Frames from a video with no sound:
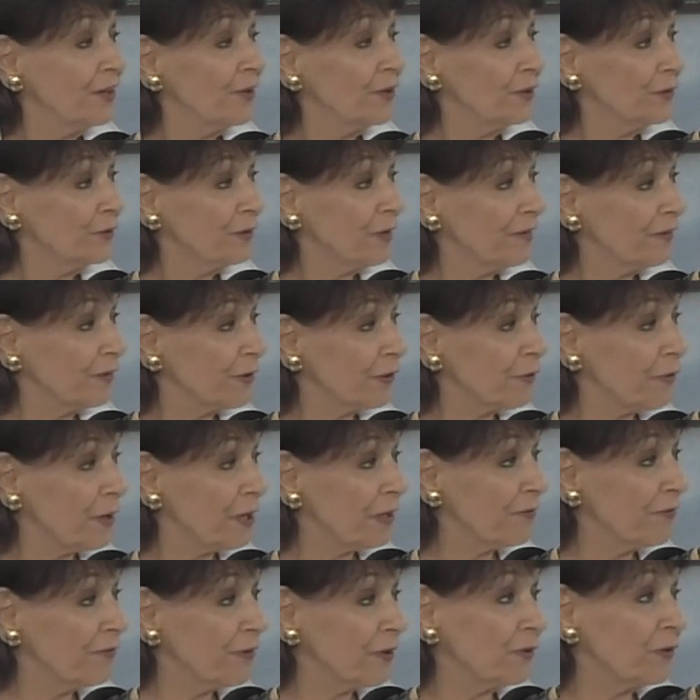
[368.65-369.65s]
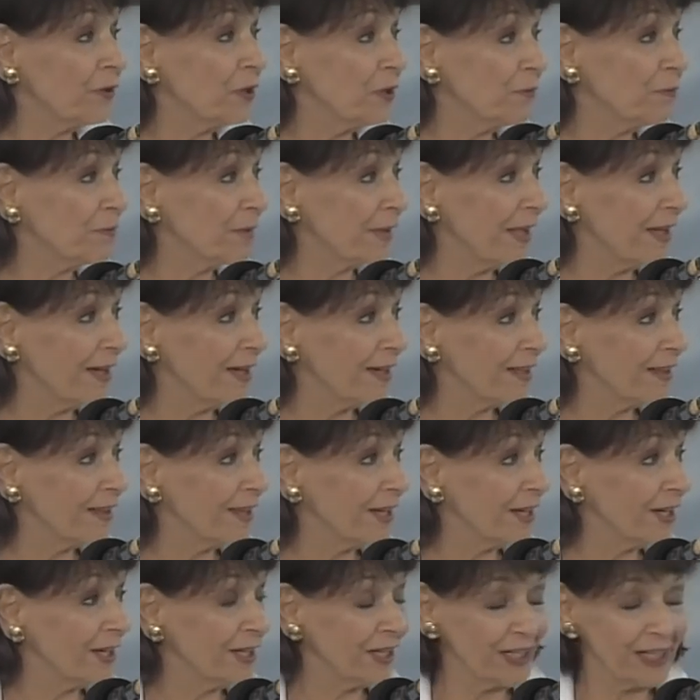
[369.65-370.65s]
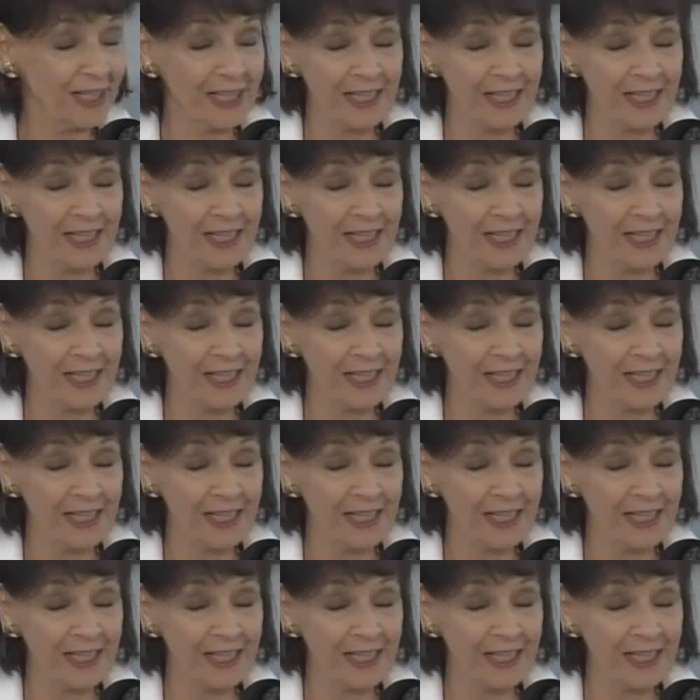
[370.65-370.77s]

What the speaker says: you have a great voting bloc there.